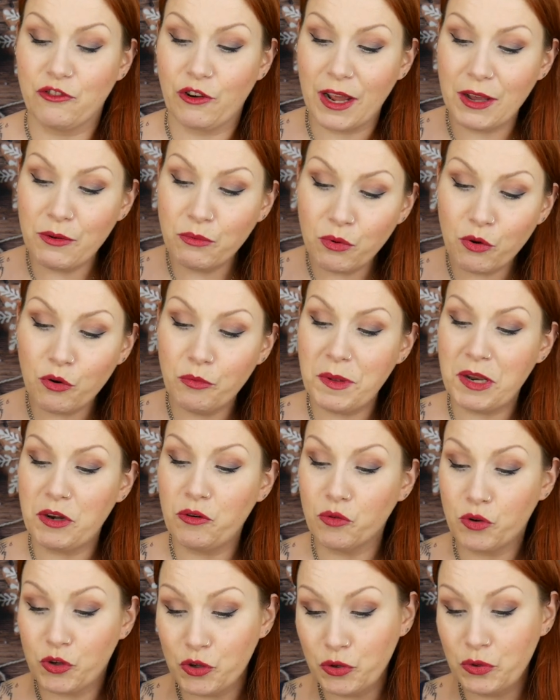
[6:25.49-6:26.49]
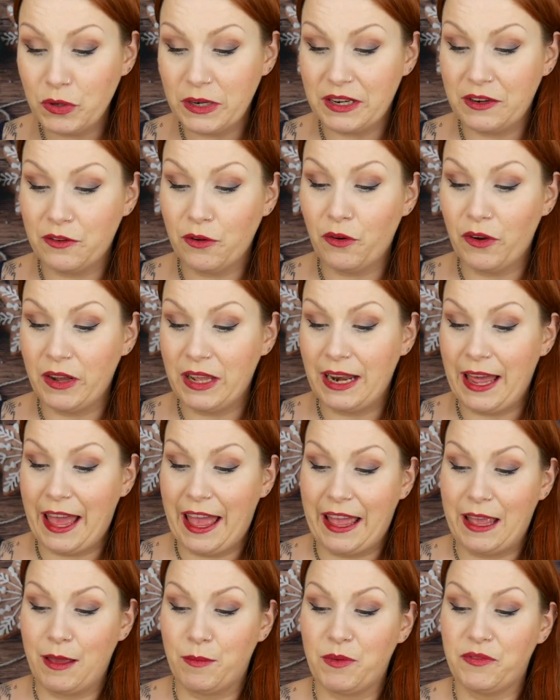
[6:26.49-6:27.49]
Try warming or cooling Oil
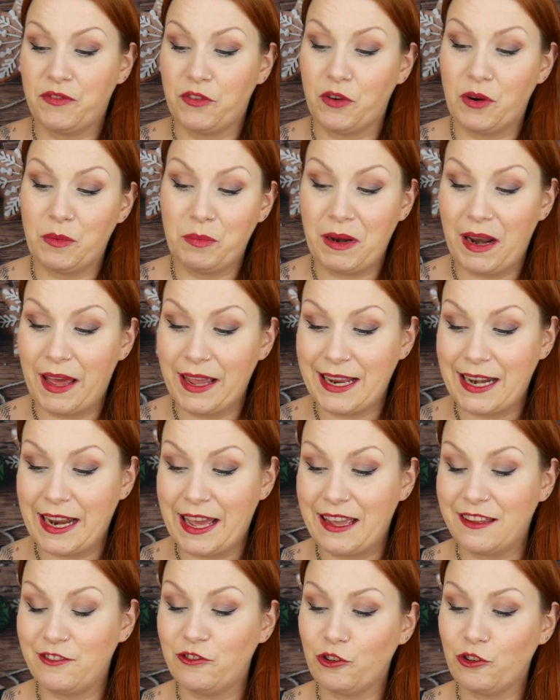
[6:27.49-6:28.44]
A before applying it.